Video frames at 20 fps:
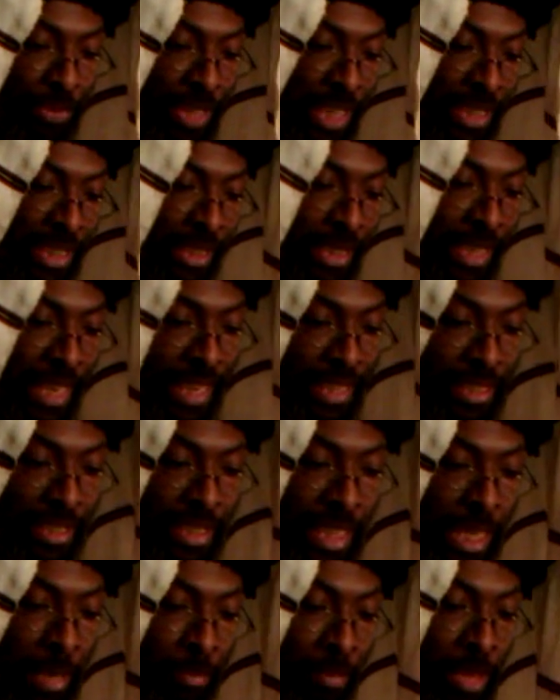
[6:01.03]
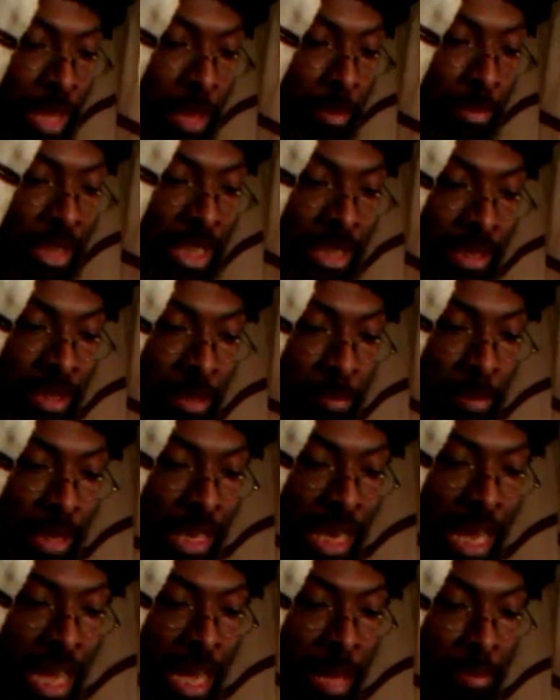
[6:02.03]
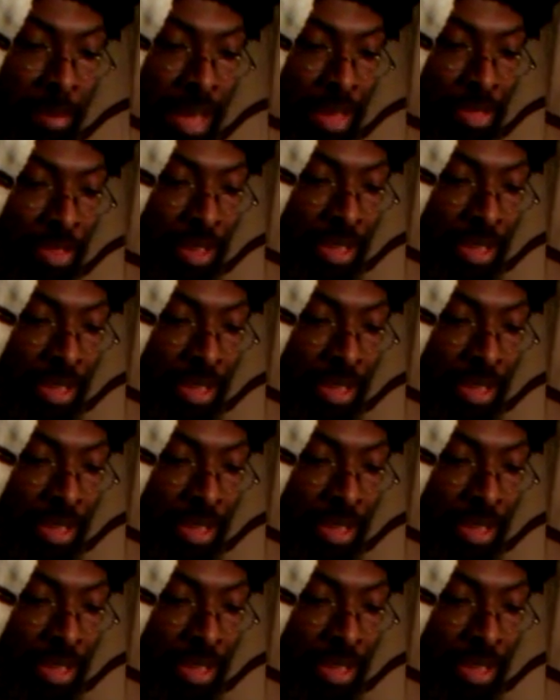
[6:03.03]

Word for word: That's the next name. There's the Balaam and the